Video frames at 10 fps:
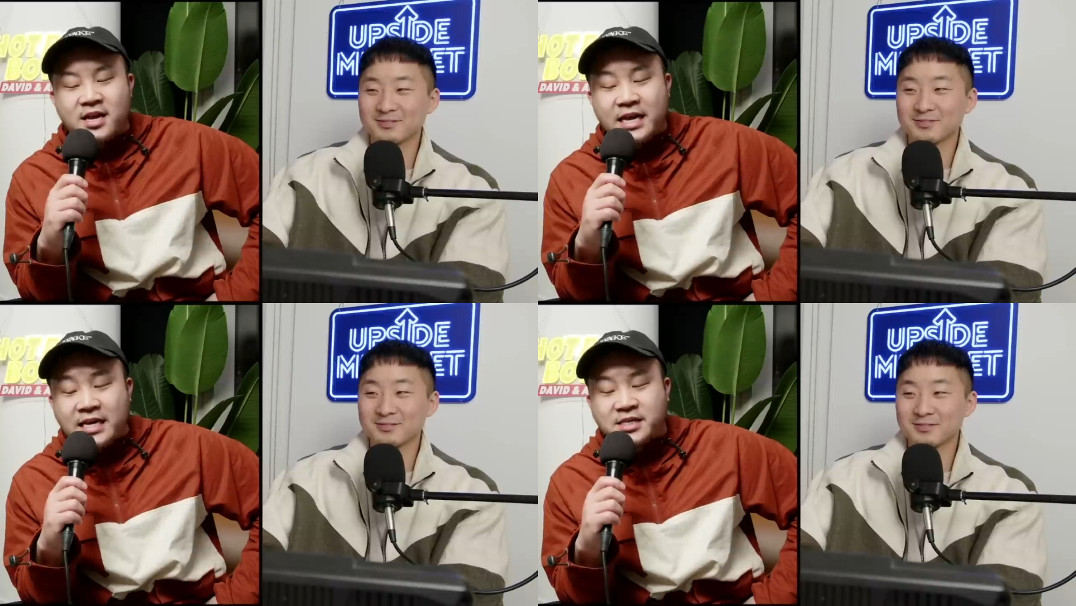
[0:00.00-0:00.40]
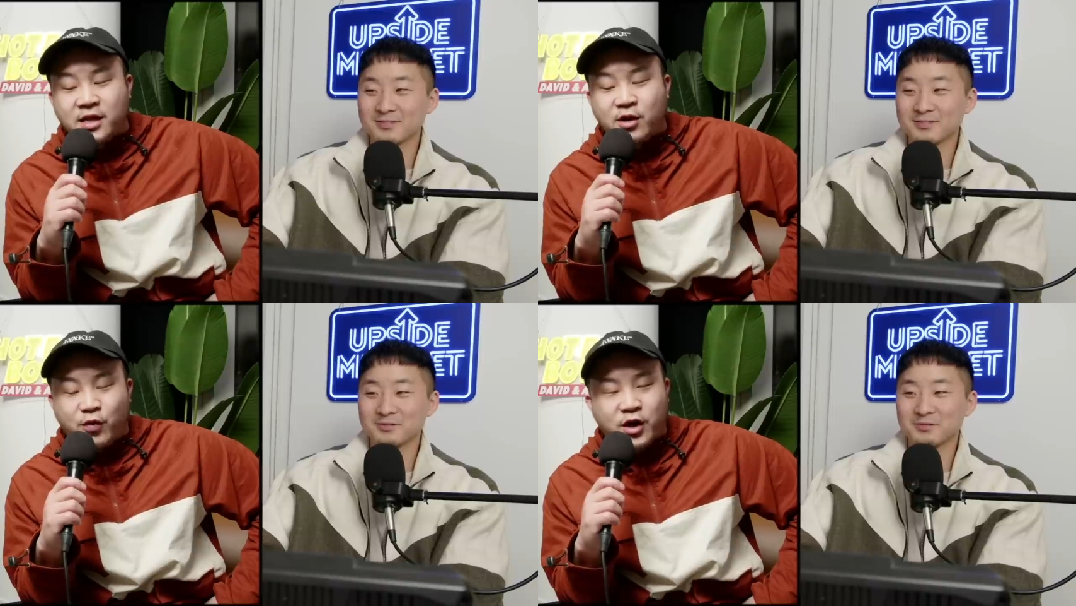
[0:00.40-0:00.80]

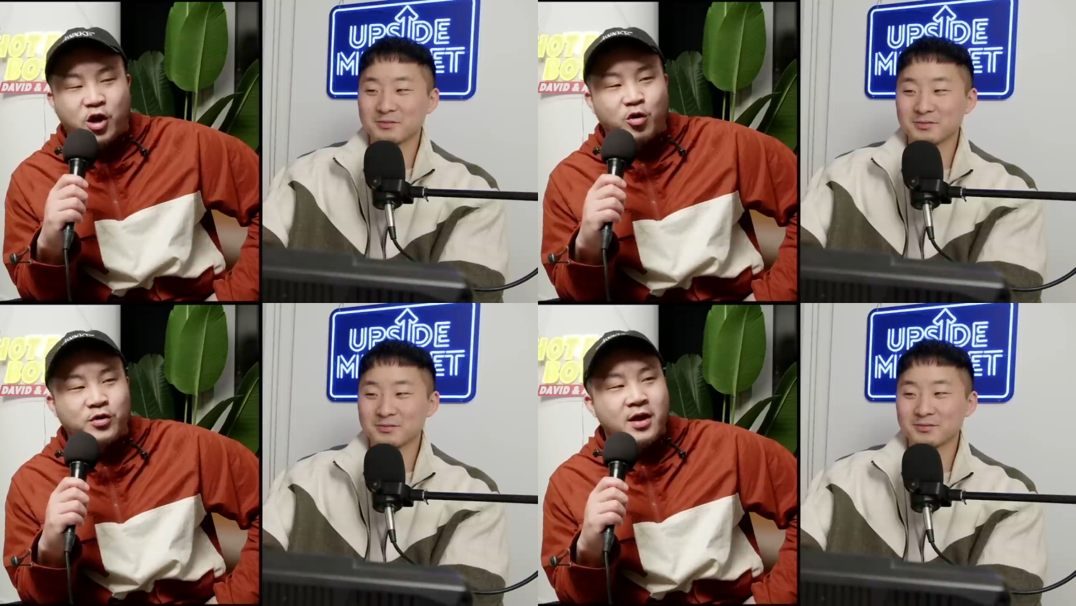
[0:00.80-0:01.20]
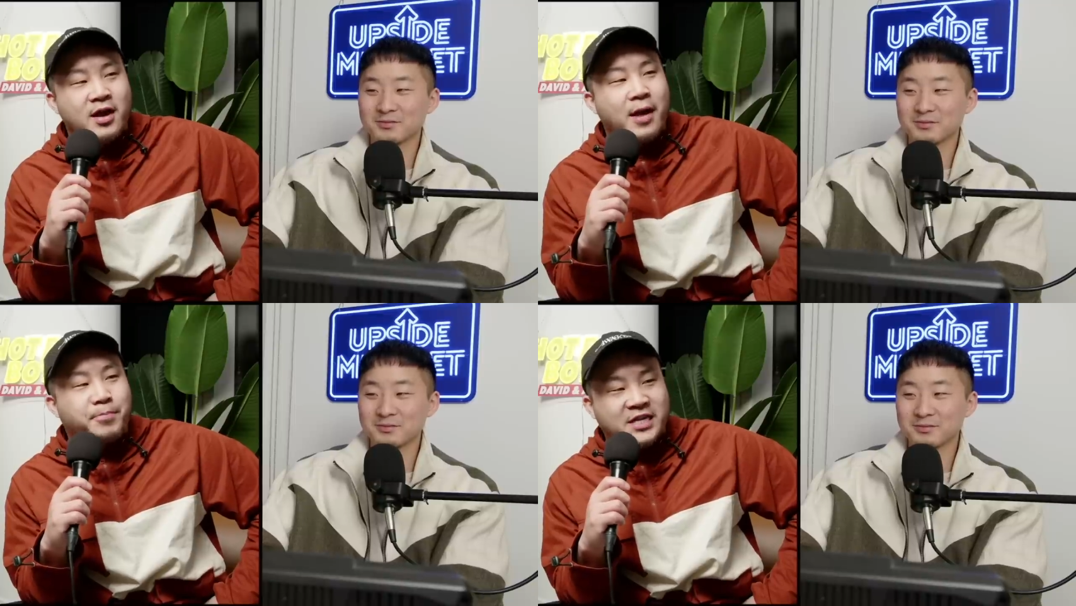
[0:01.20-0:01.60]
Speaker 1: easily ridiculed,
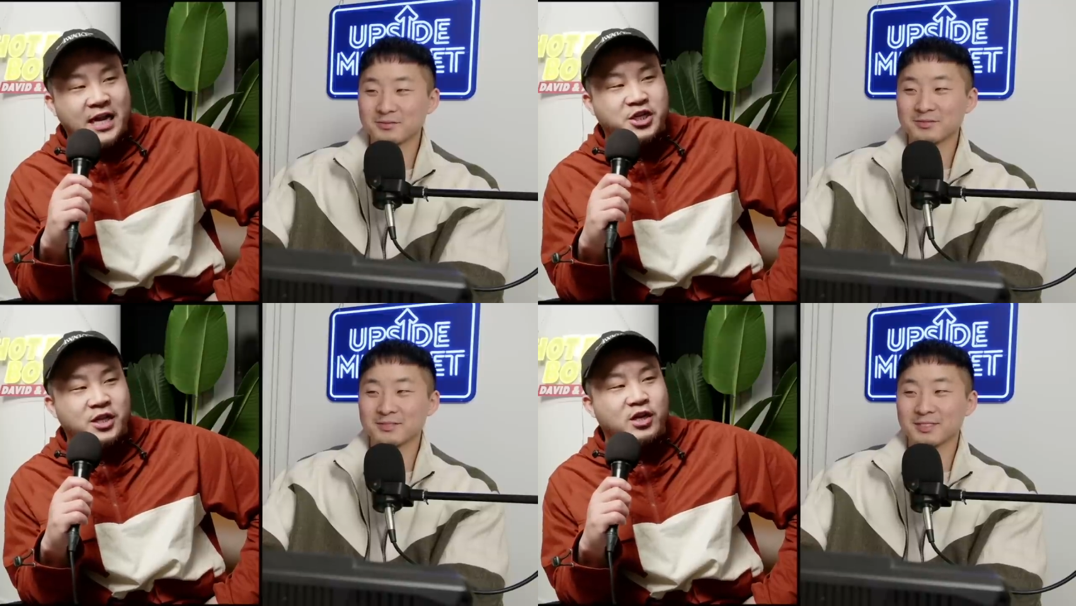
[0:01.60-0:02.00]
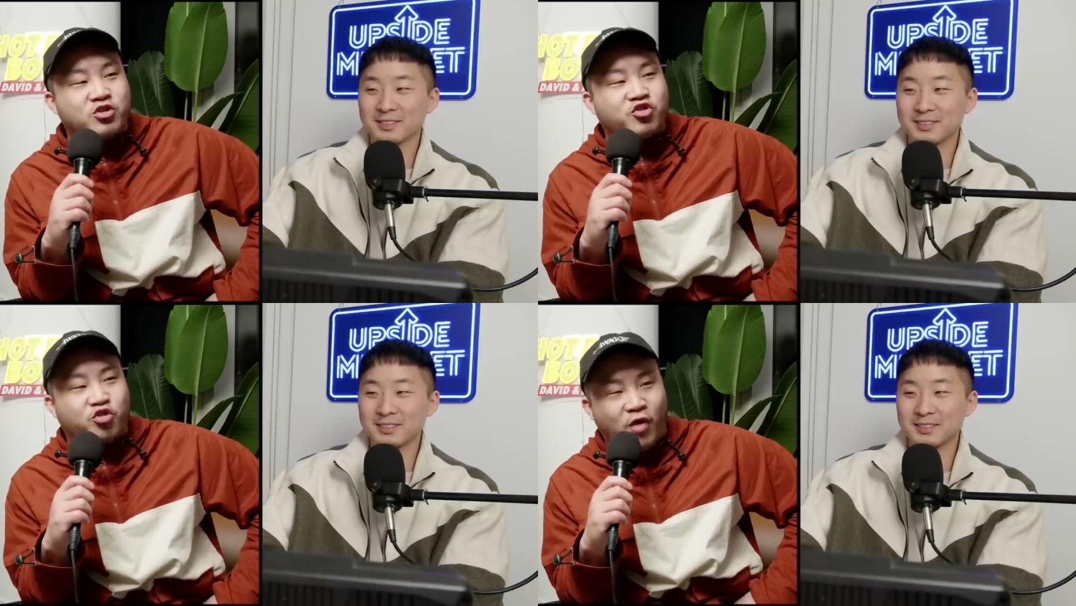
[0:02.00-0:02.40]
and
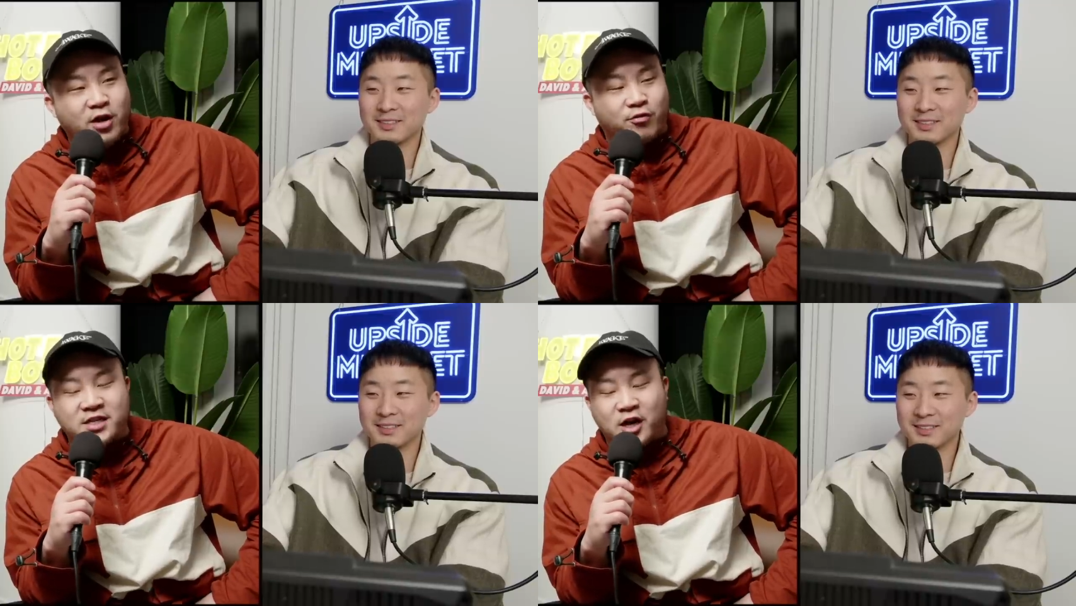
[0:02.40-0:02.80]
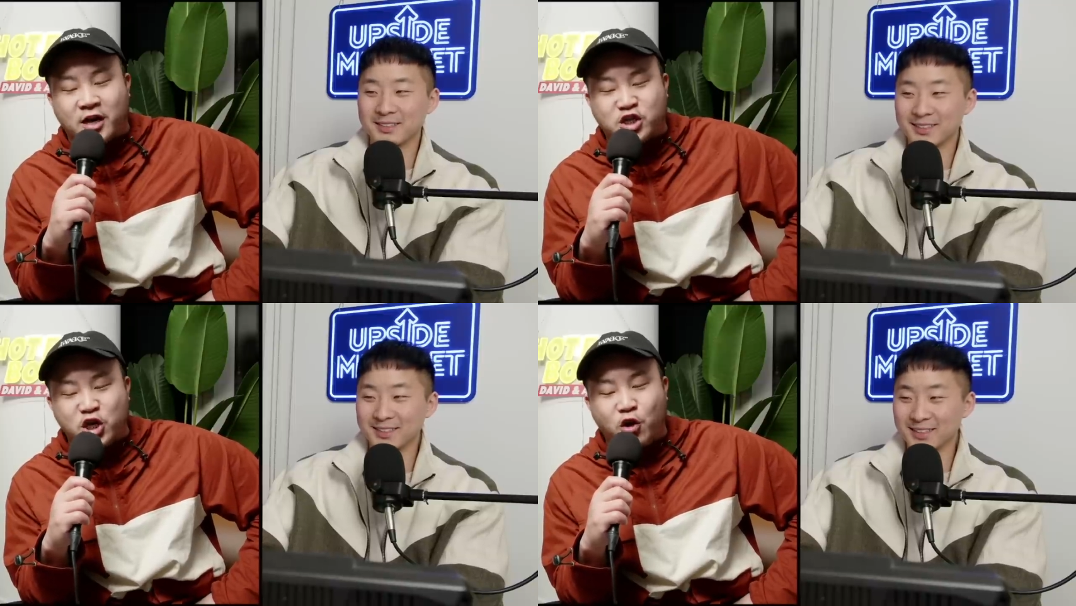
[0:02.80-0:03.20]
potentially traitorous
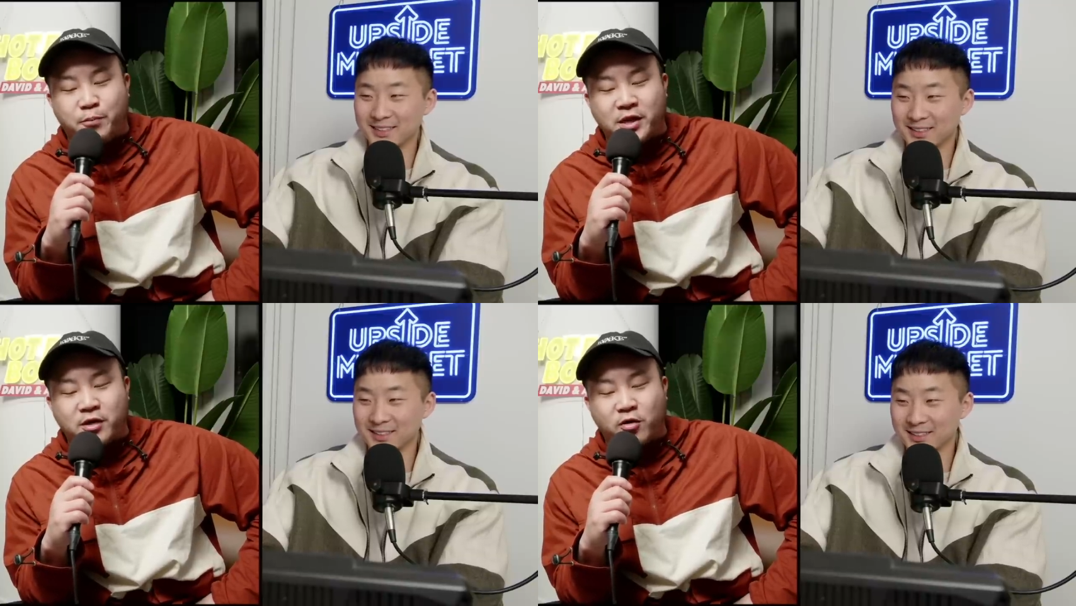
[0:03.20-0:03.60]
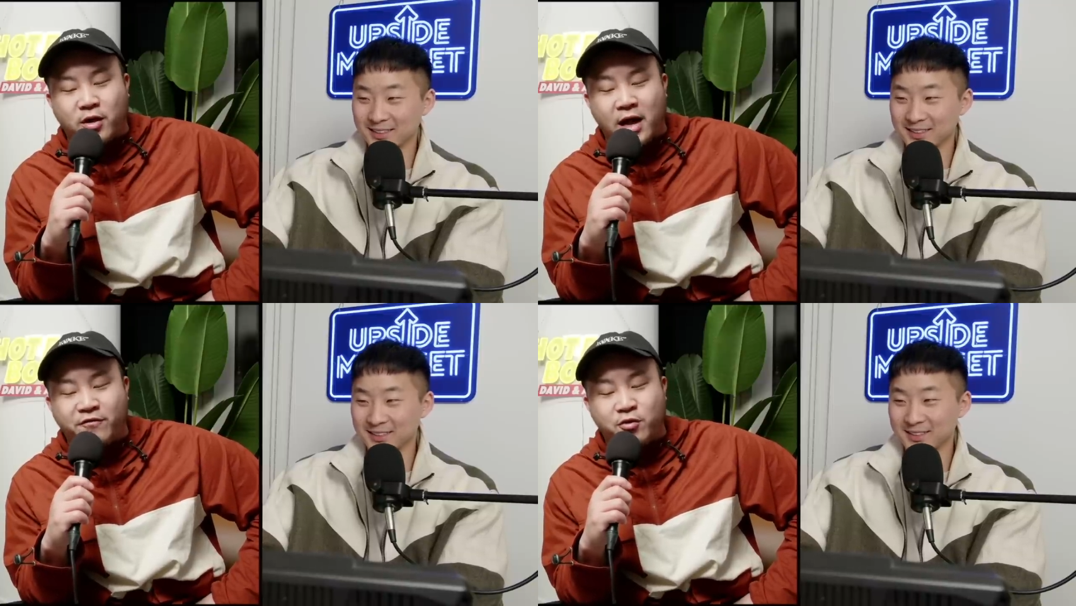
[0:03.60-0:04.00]
on a
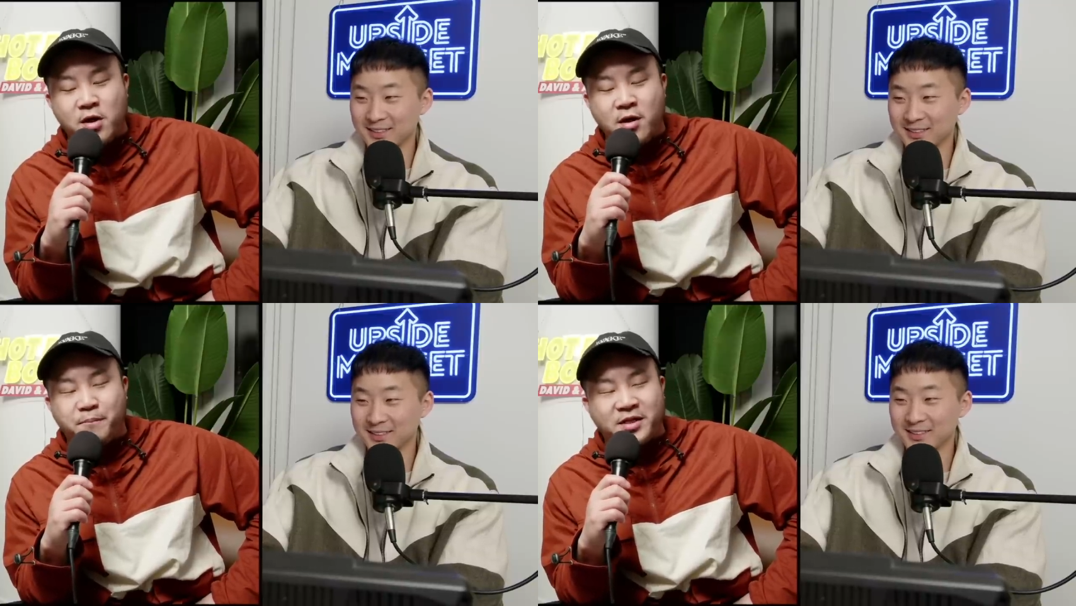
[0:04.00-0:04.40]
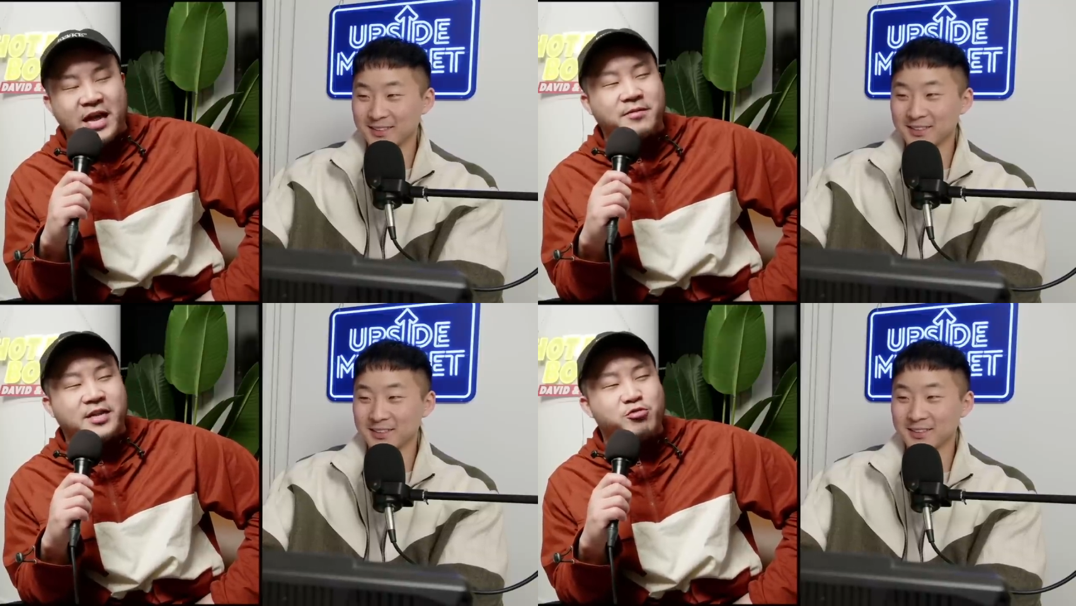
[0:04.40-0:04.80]
geopolitical level. But
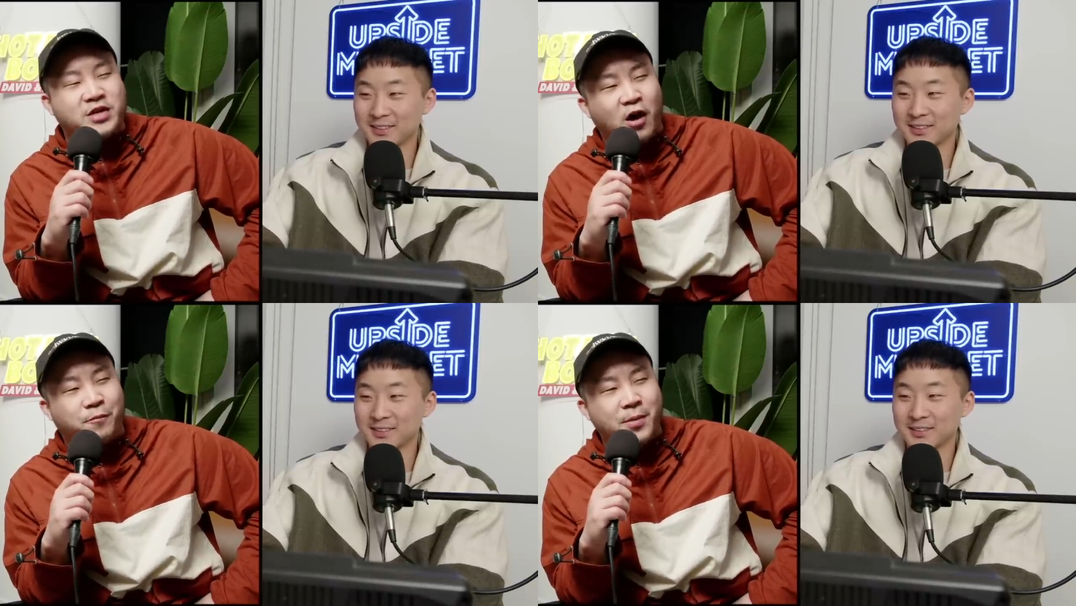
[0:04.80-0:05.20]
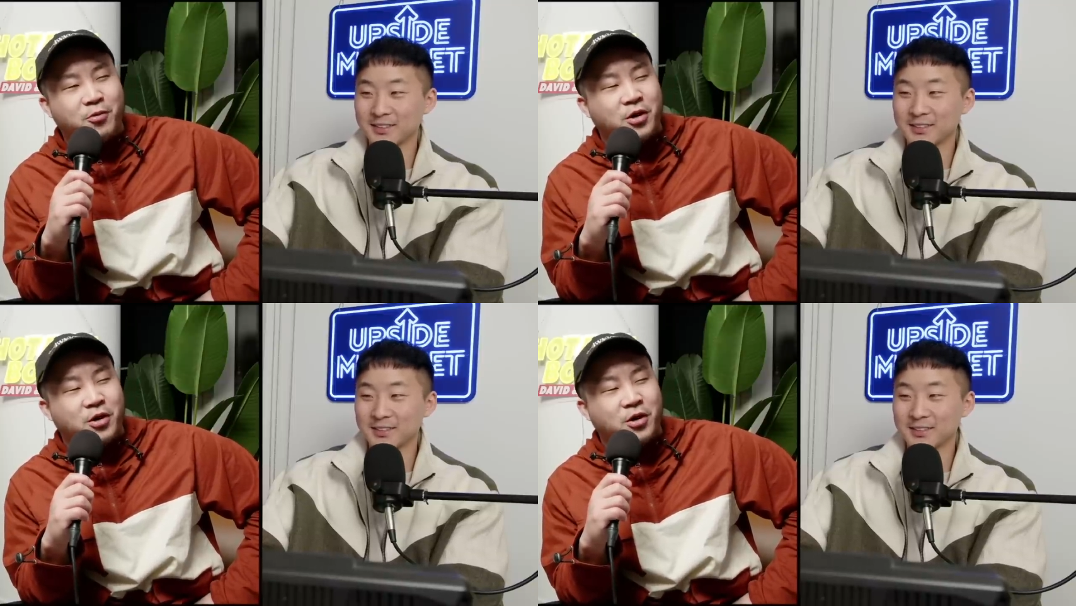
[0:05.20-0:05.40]
then you tell people